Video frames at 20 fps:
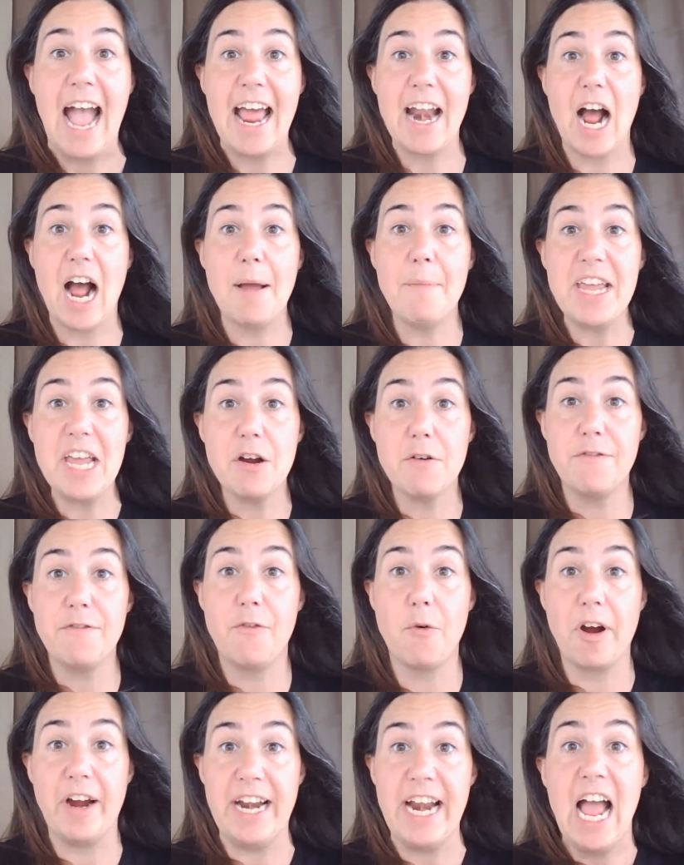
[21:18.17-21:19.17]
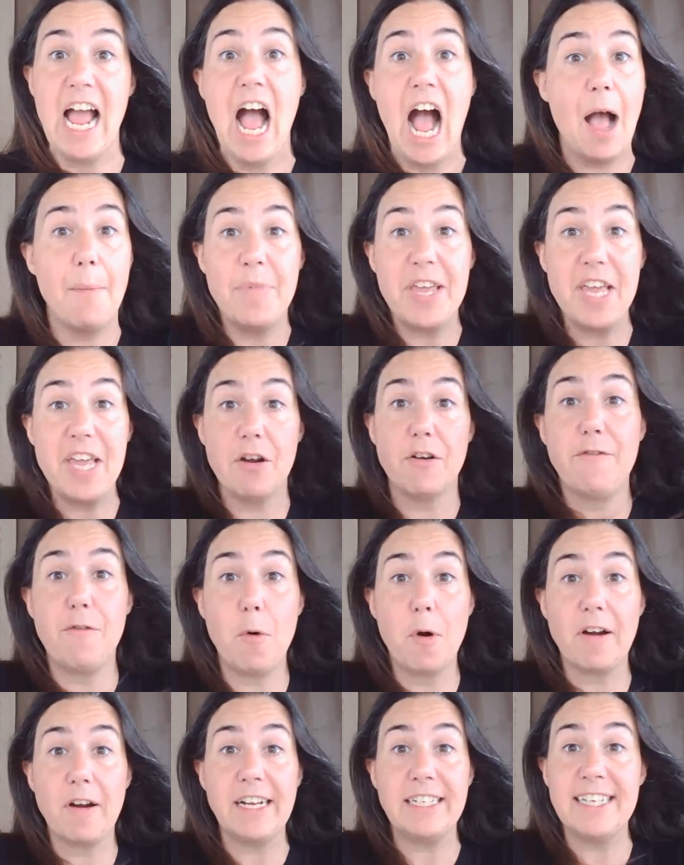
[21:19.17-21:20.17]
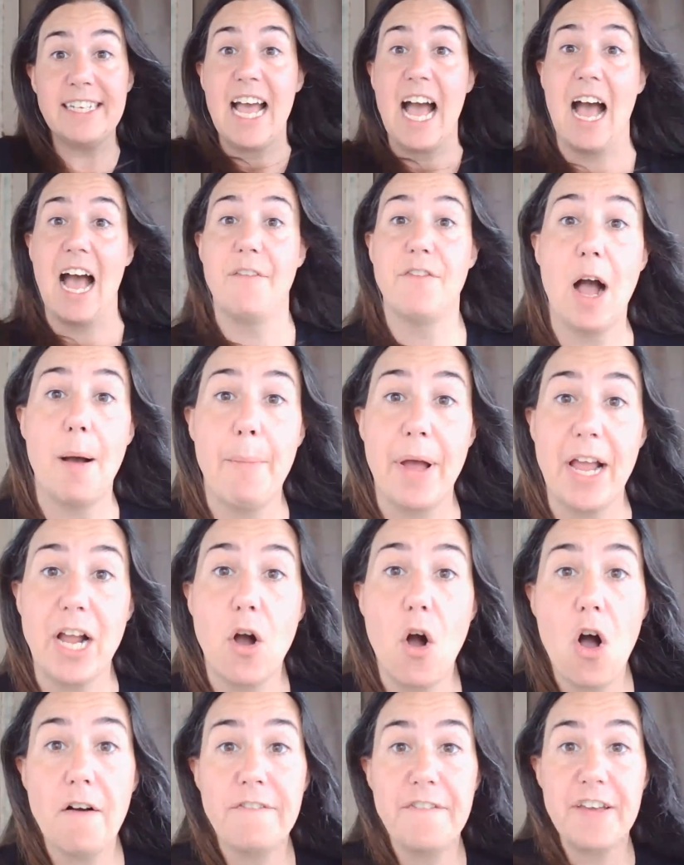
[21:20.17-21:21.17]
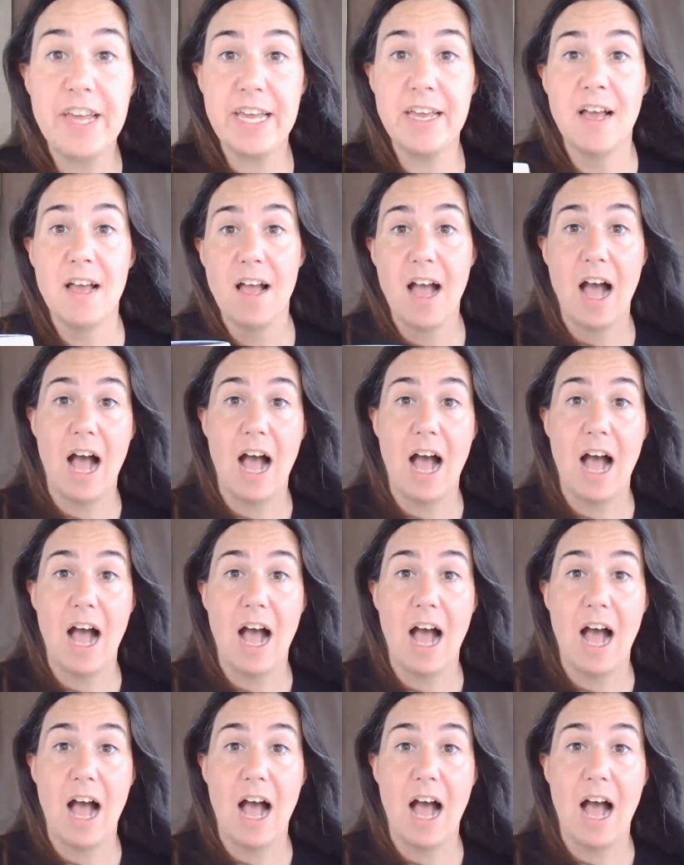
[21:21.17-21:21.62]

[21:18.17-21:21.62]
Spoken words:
And I'm here for it. I'm here for it. I've got my coffee.